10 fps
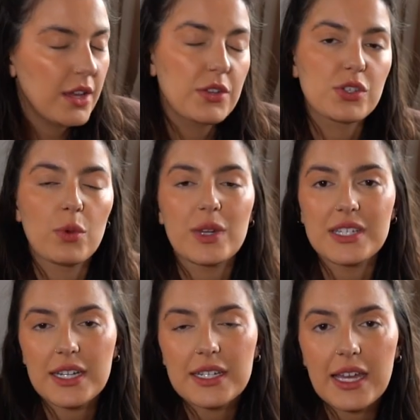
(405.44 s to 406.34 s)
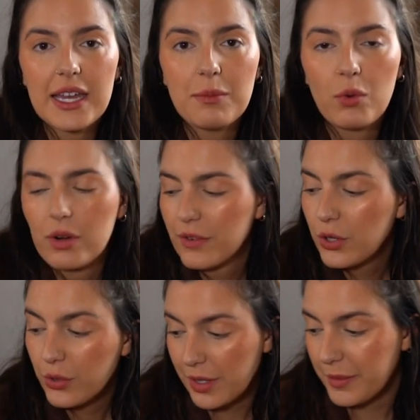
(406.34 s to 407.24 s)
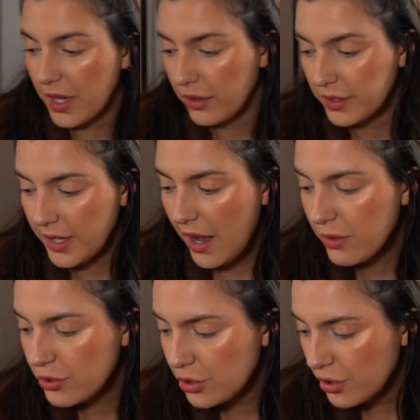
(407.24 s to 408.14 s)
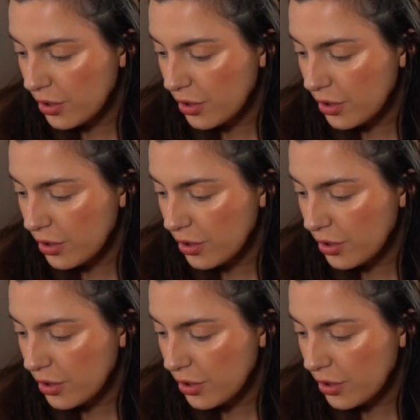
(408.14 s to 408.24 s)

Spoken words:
So we did get more of a cream colored couch.